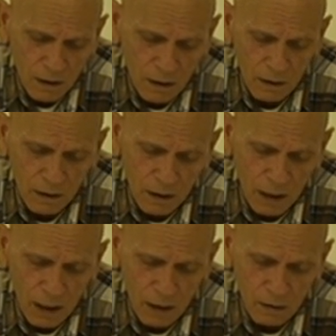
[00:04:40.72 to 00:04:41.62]
And
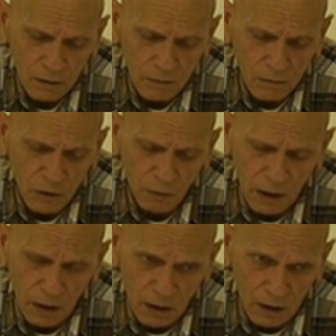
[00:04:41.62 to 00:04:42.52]
the
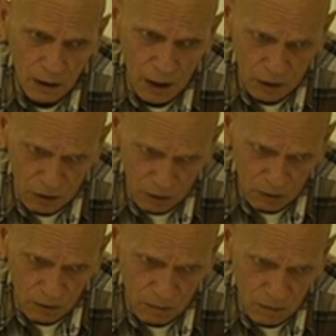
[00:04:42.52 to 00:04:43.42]
committee didn't go too
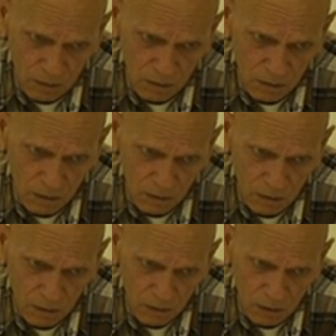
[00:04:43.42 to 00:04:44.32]
good.
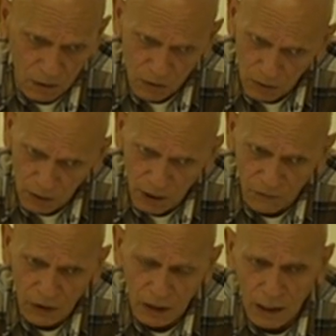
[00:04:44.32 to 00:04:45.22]
I sort of
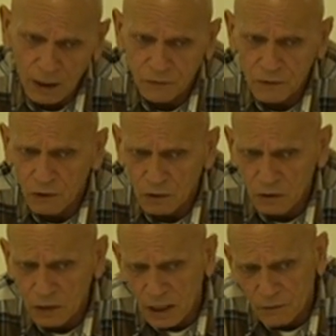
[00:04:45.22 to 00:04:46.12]
left that not
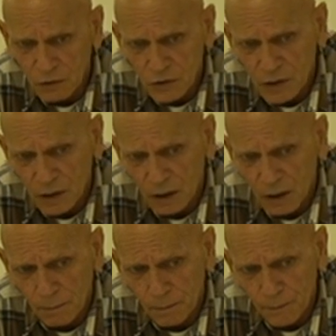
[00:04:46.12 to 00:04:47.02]
long after I set it
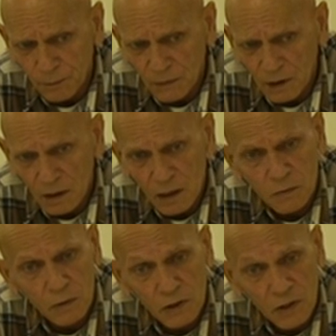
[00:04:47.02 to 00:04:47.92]
up, and that's
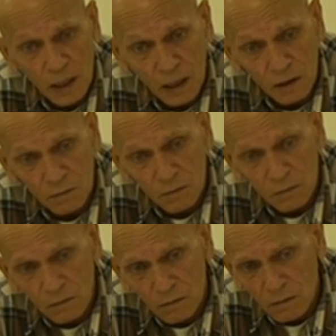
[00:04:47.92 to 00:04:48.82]
when I started.
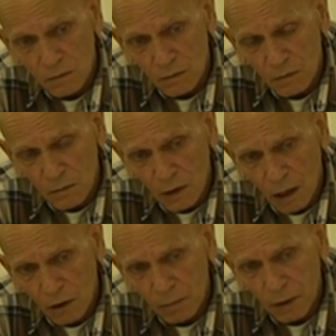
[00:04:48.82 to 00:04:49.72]

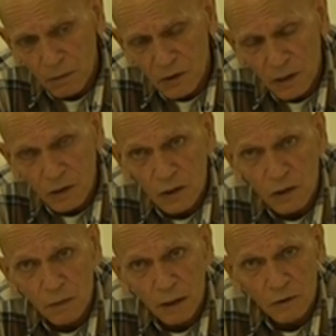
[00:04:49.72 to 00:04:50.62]
I published that
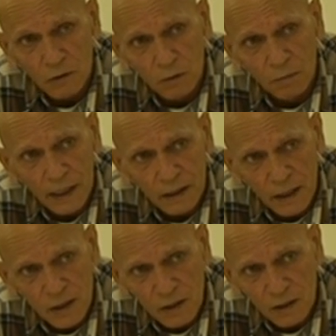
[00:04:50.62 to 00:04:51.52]
newspaper called Black
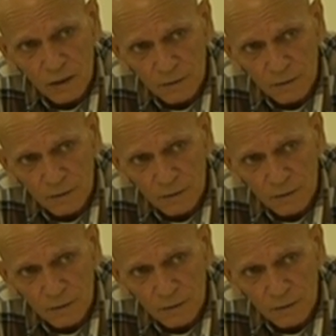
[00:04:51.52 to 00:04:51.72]
Nation.